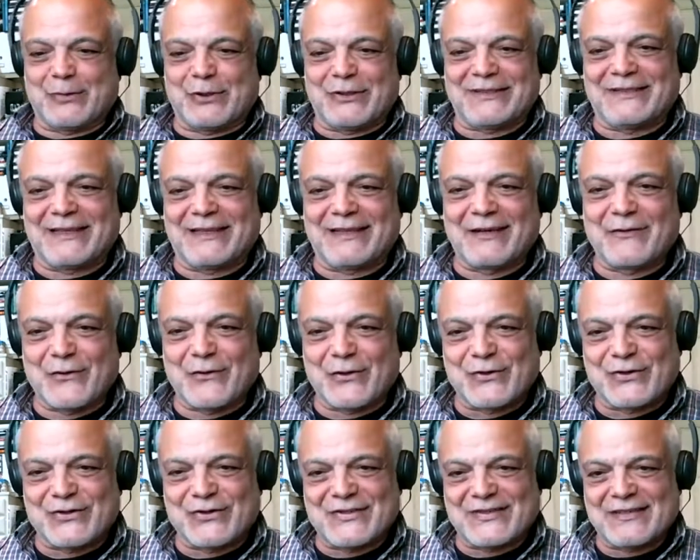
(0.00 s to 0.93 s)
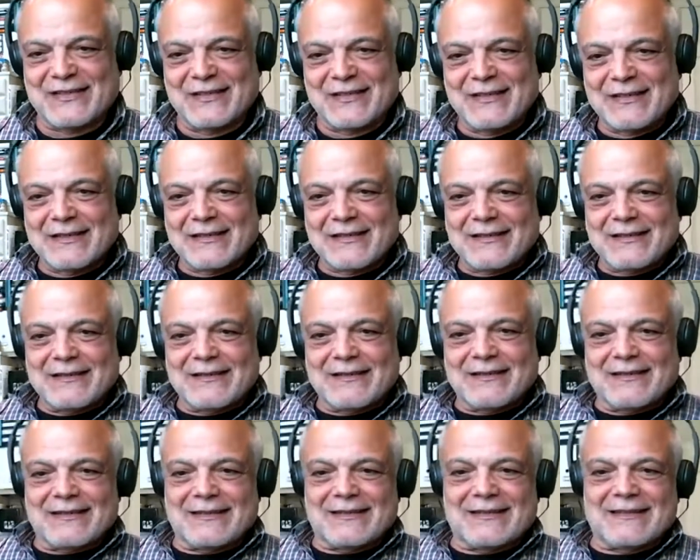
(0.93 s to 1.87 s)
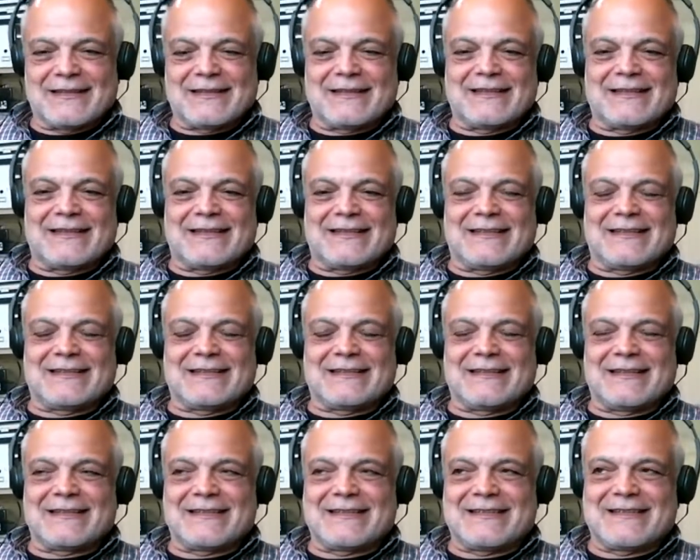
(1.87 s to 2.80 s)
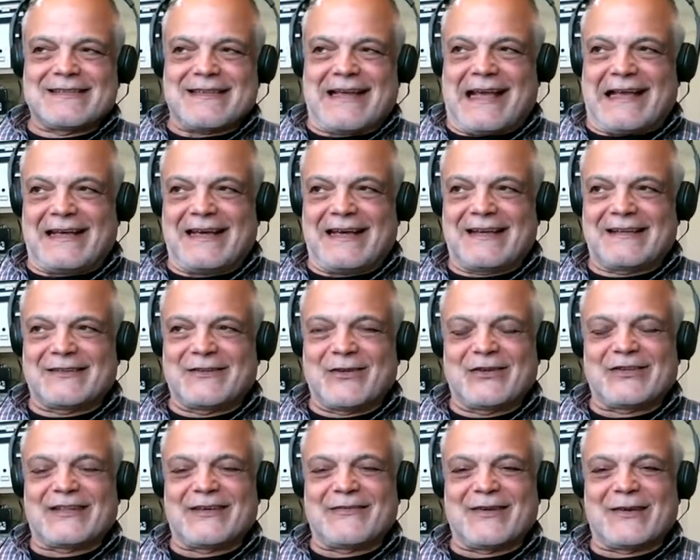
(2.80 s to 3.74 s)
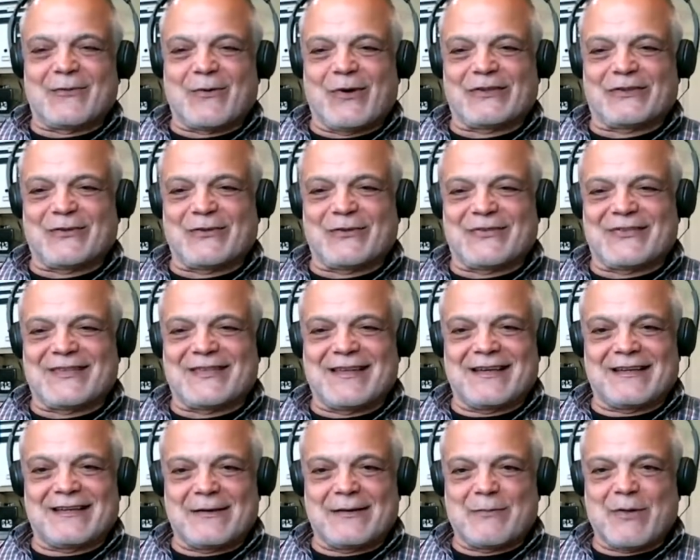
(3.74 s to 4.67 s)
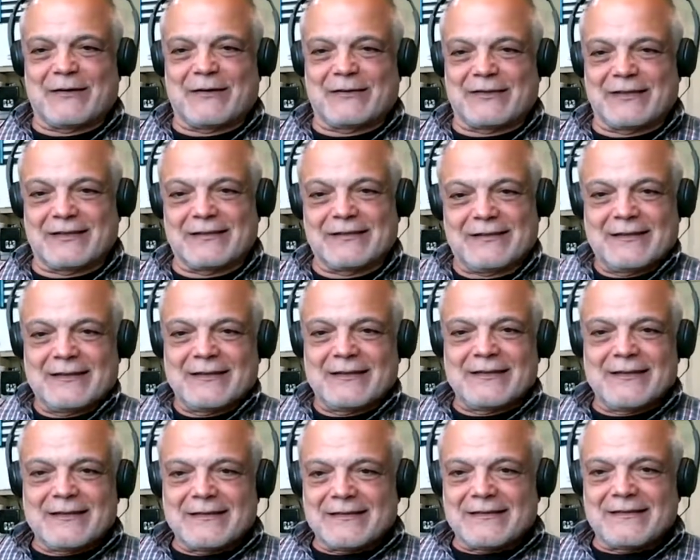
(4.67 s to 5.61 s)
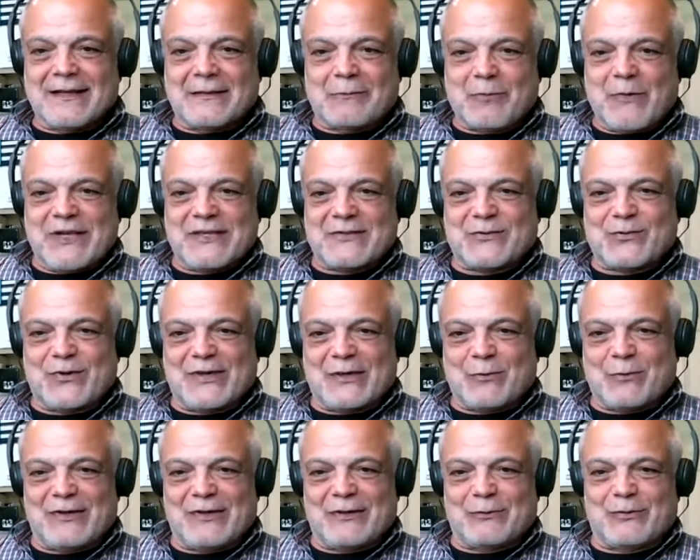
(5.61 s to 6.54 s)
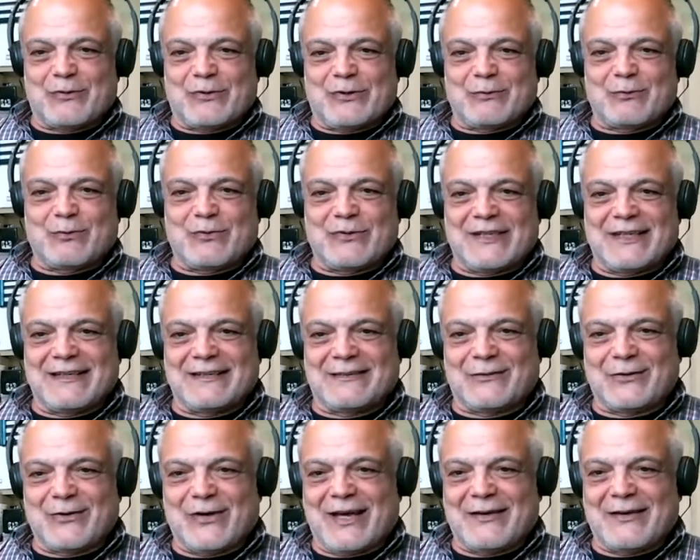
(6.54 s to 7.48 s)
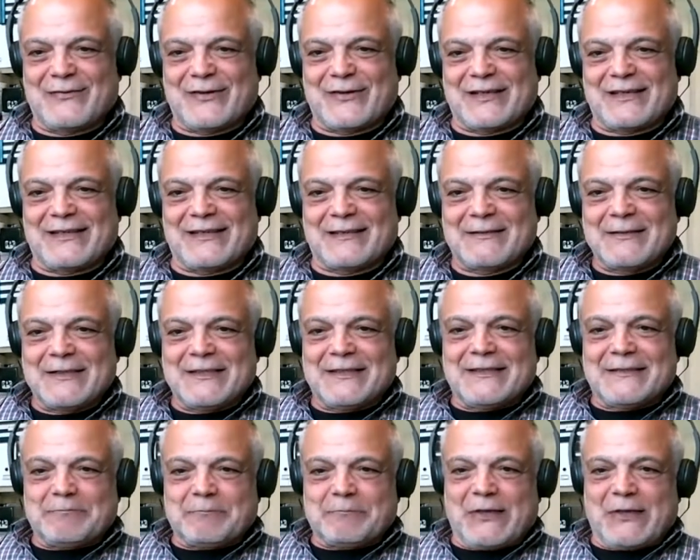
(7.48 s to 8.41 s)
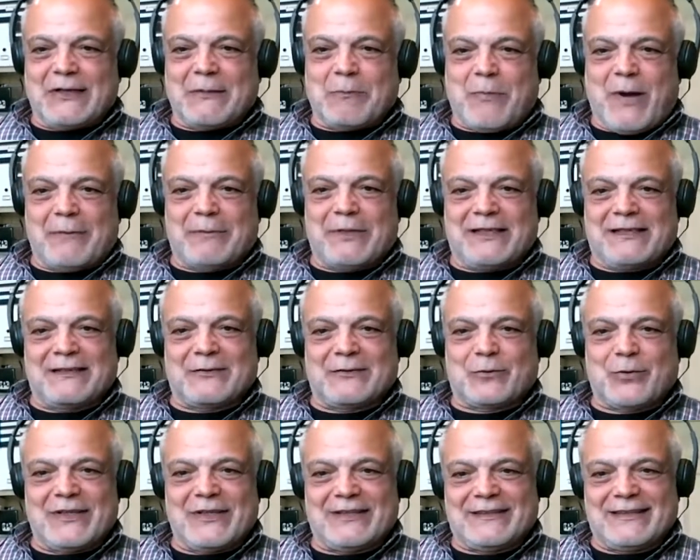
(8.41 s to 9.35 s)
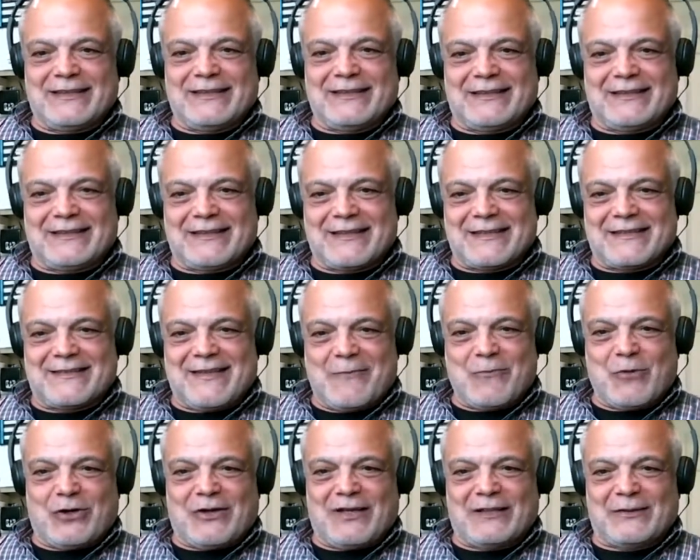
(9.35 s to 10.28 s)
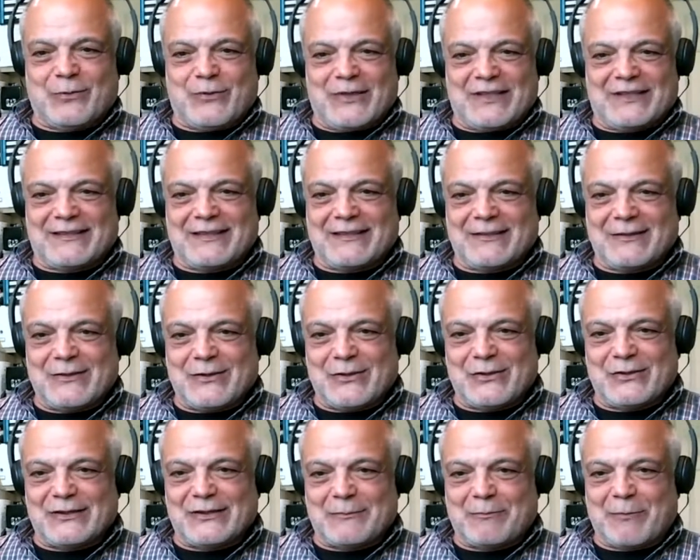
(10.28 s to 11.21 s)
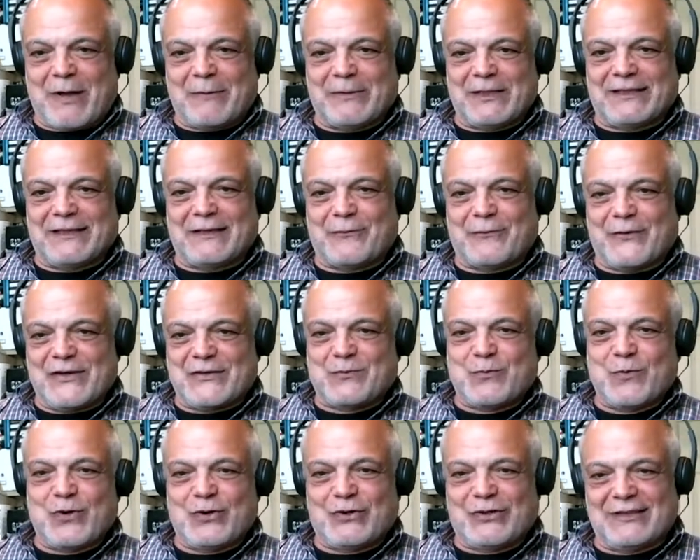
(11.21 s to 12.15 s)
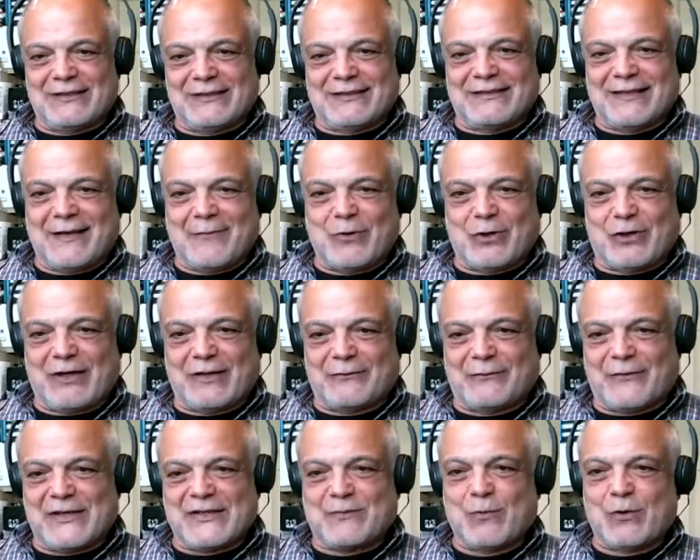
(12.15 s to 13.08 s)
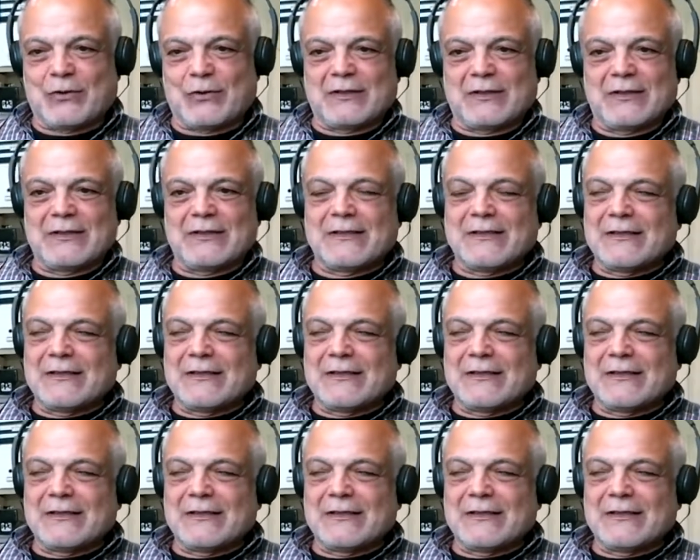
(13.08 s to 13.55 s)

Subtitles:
political views, that's I don't even want to think about it. That means we need to have a Republican Twitter and a Democrat Twitter, or Republican Facebook or a Democrat Facebook.